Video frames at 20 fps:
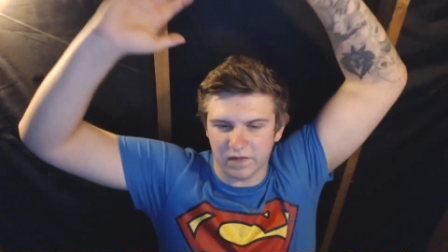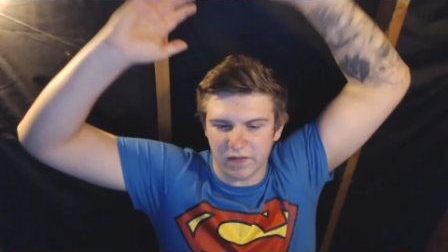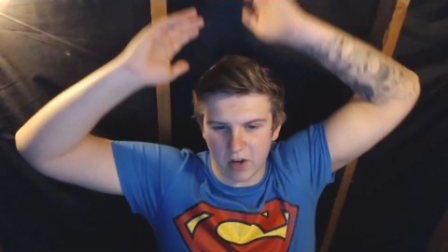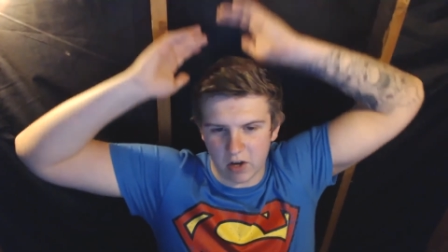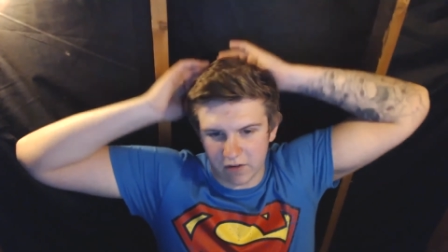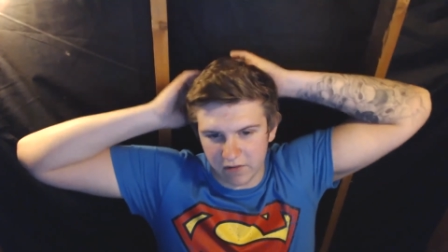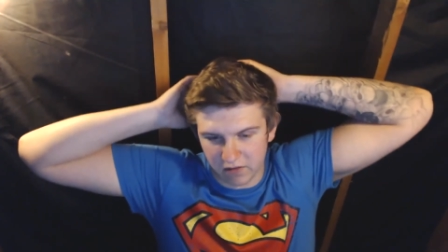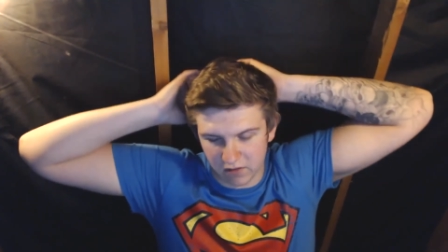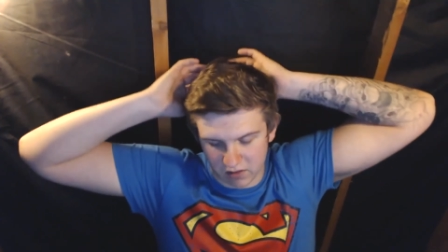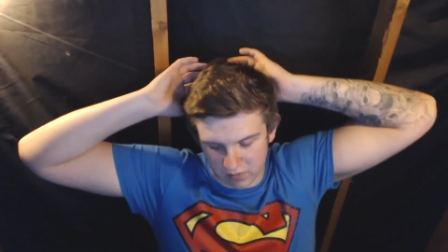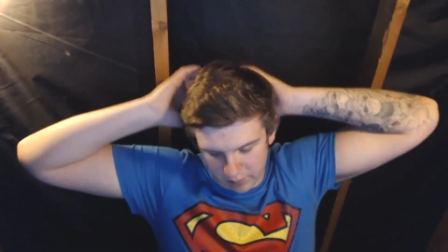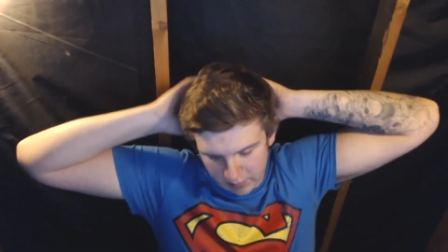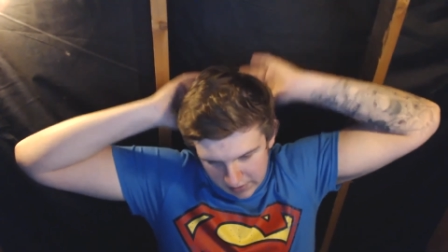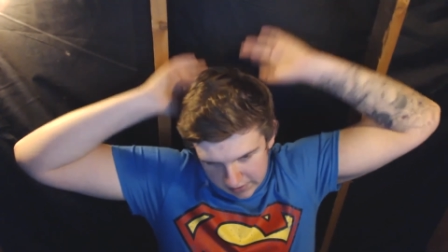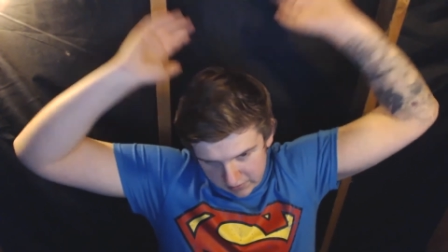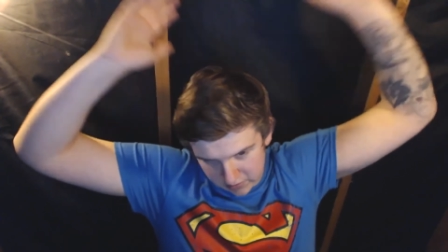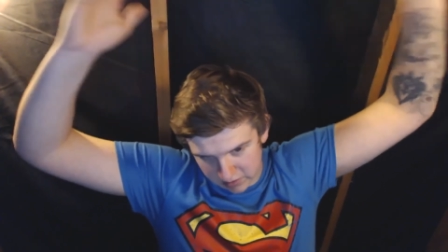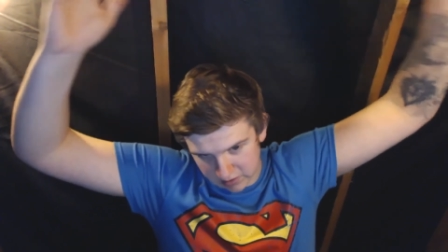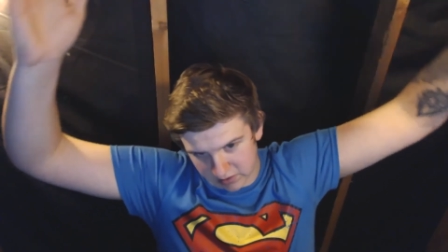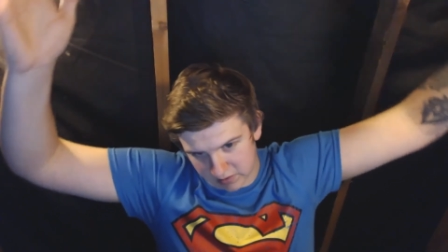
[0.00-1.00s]
fun
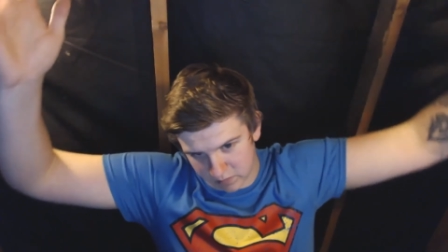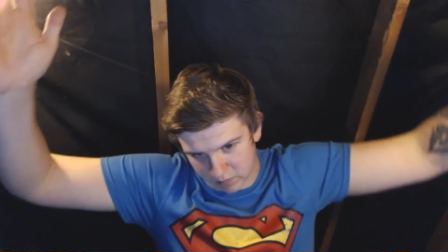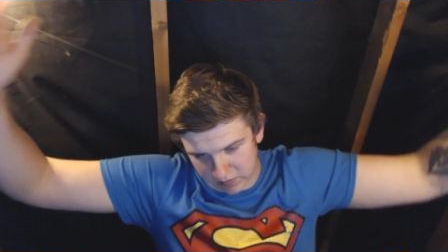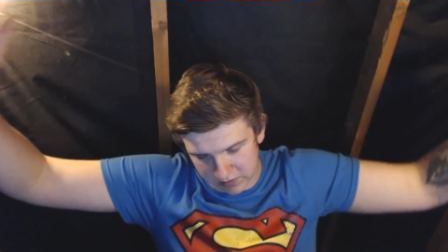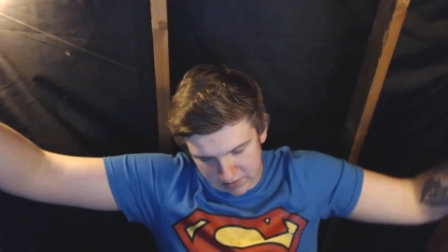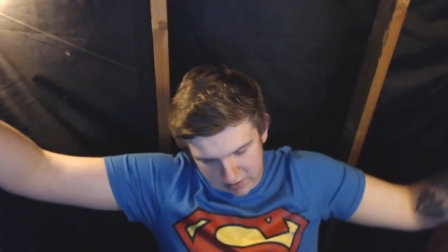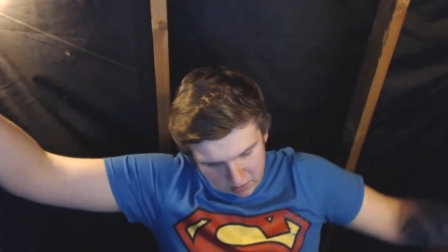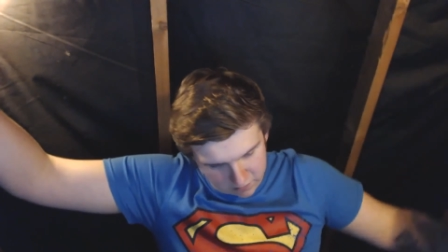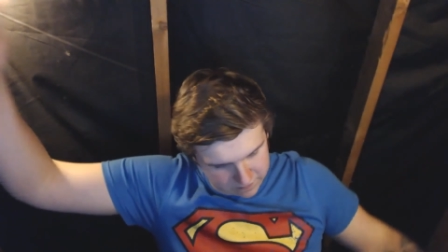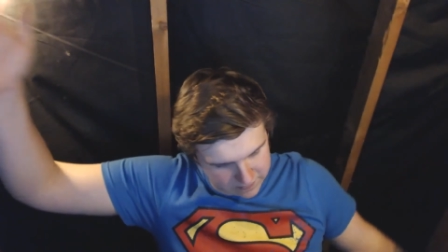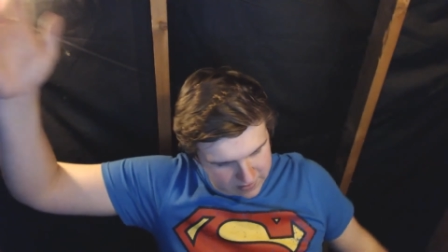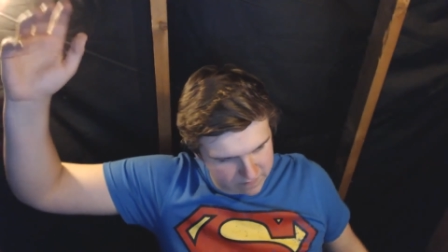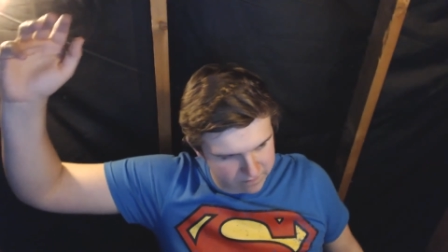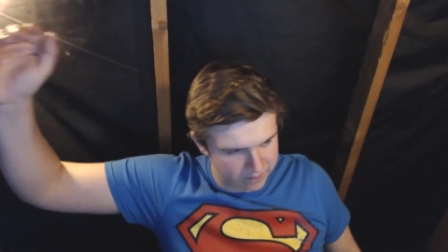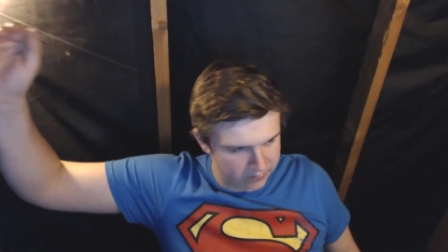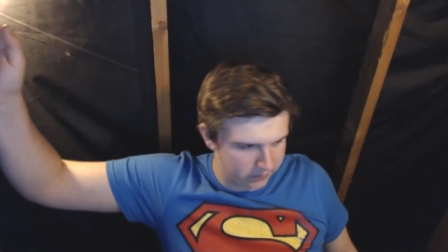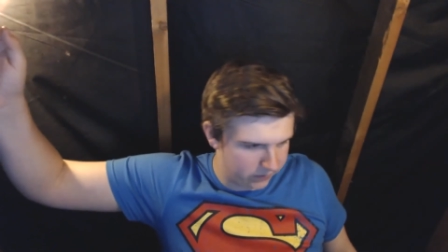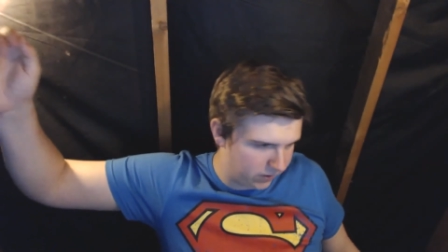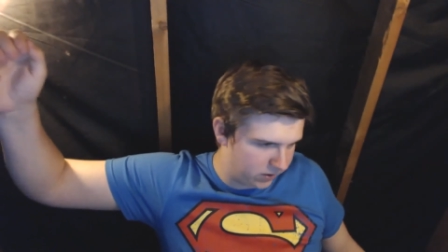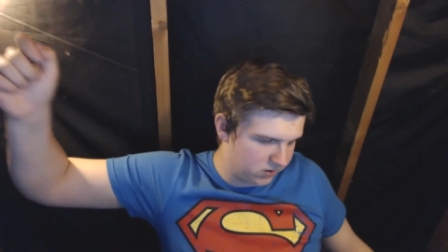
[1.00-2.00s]
places,
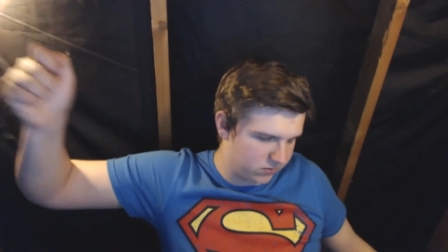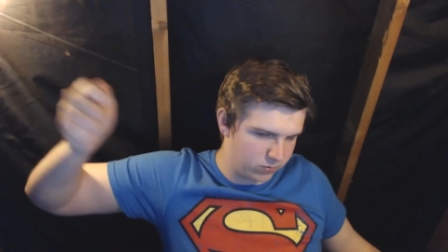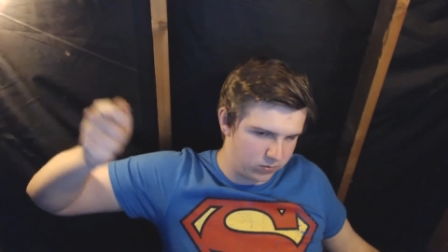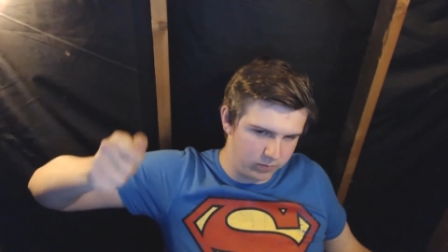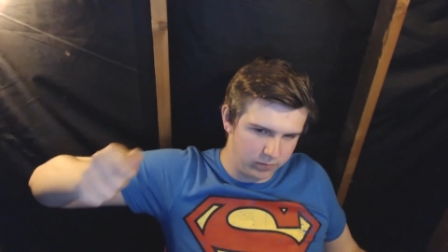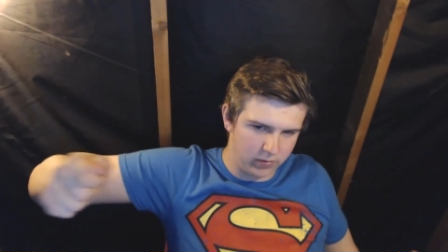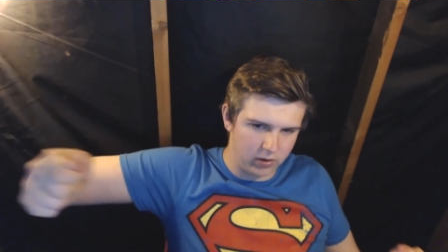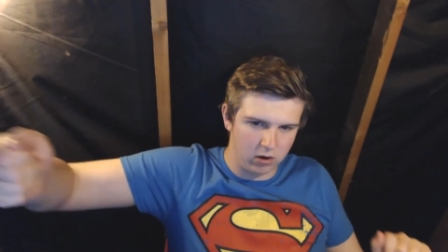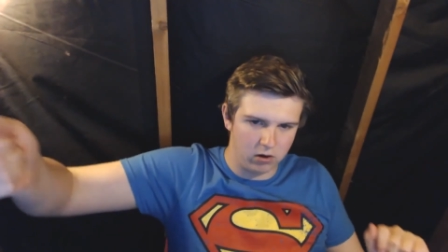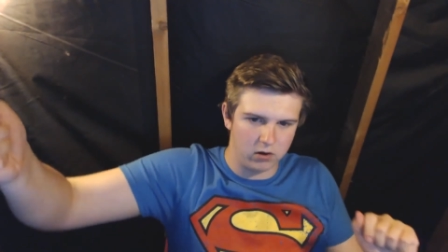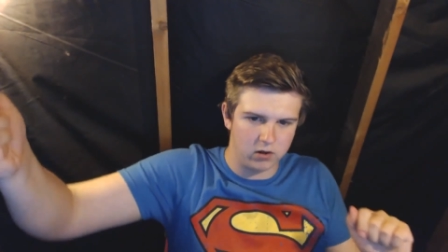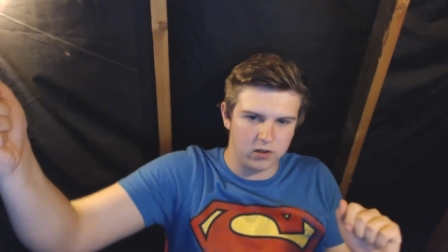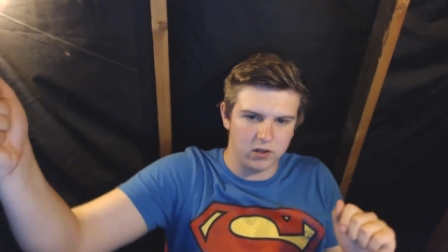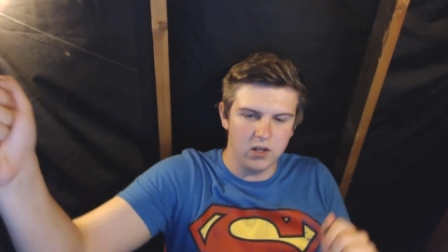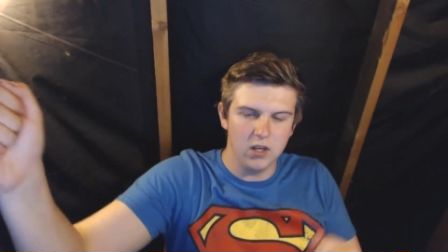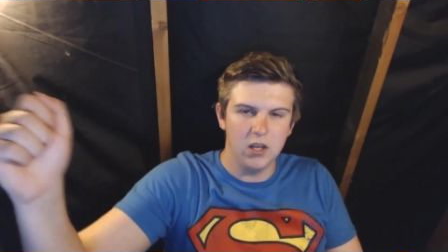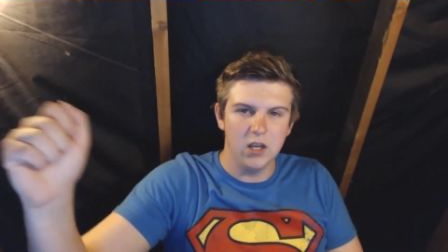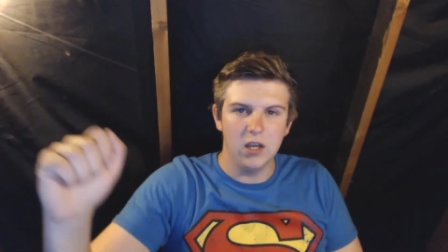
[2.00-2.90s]
self-advertisement, plug.